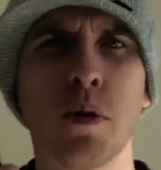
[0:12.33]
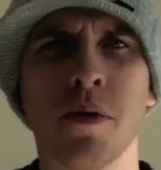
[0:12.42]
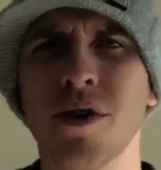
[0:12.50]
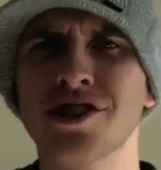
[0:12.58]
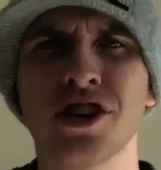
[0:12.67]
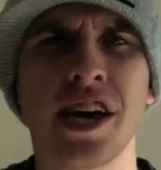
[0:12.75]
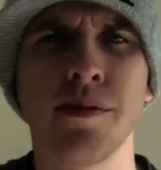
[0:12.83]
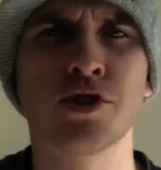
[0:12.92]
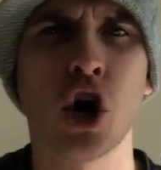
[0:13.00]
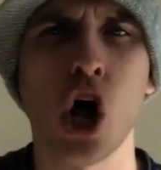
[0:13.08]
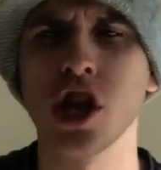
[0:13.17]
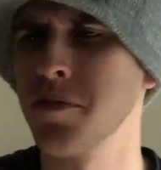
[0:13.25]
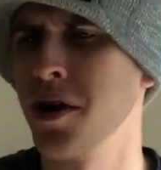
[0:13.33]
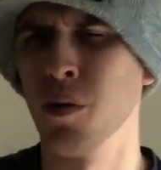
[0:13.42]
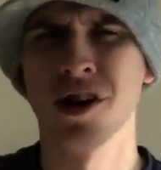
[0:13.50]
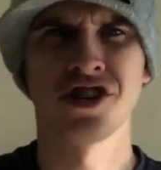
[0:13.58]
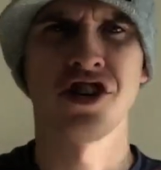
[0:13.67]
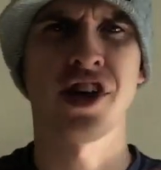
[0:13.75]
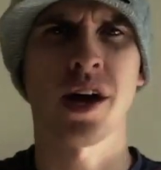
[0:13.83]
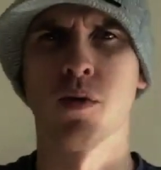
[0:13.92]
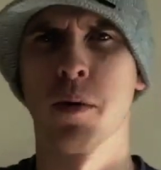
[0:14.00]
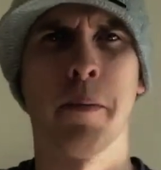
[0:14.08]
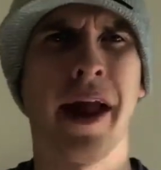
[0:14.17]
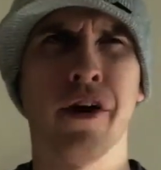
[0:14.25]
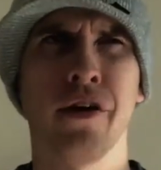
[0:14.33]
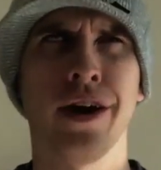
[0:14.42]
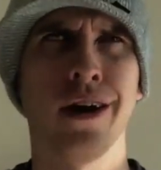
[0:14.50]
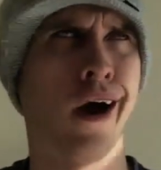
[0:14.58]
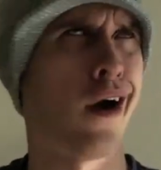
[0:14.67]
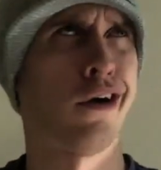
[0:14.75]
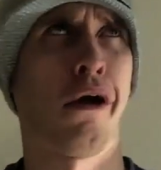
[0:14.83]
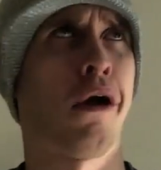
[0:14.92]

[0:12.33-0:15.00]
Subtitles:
Dude, Marissa keeps calling me. What does she think, we're married?